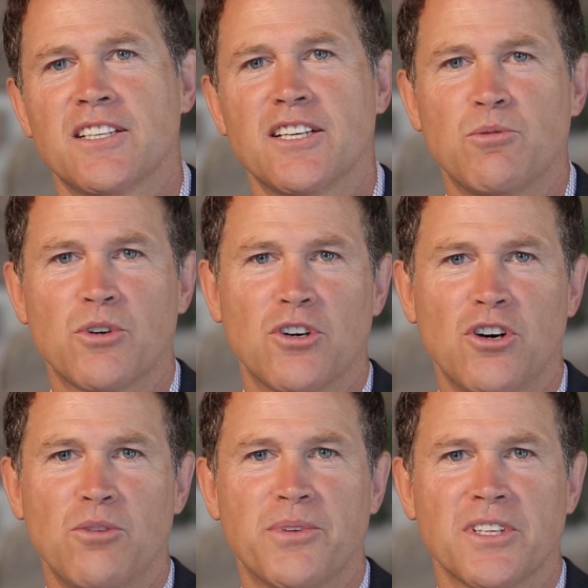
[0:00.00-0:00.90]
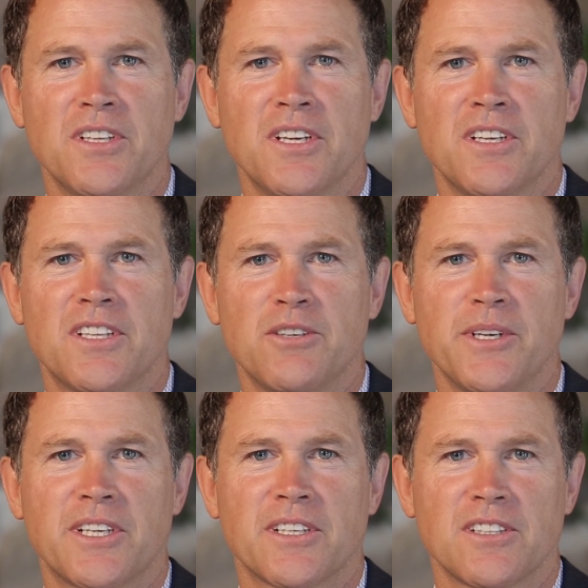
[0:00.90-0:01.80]
that we're hoping that
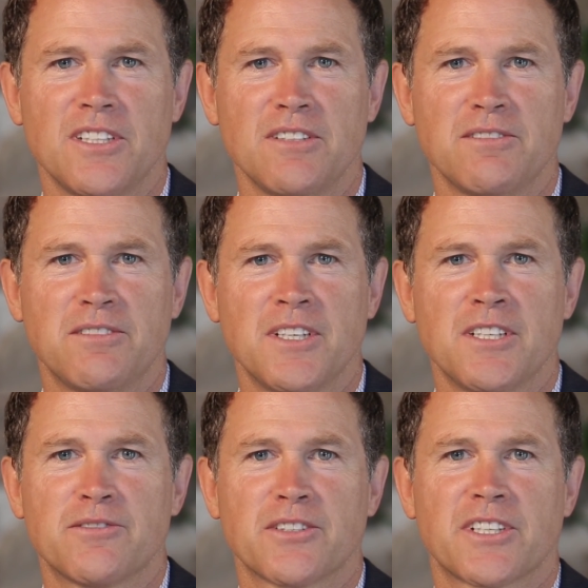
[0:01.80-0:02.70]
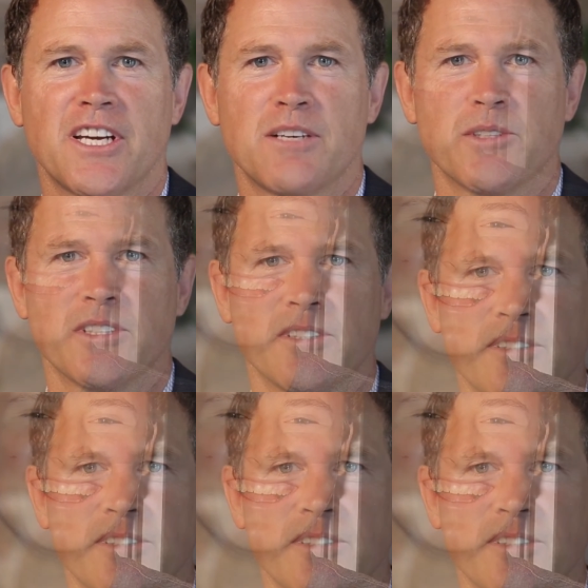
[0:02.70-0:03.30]
we can leave for Cameron.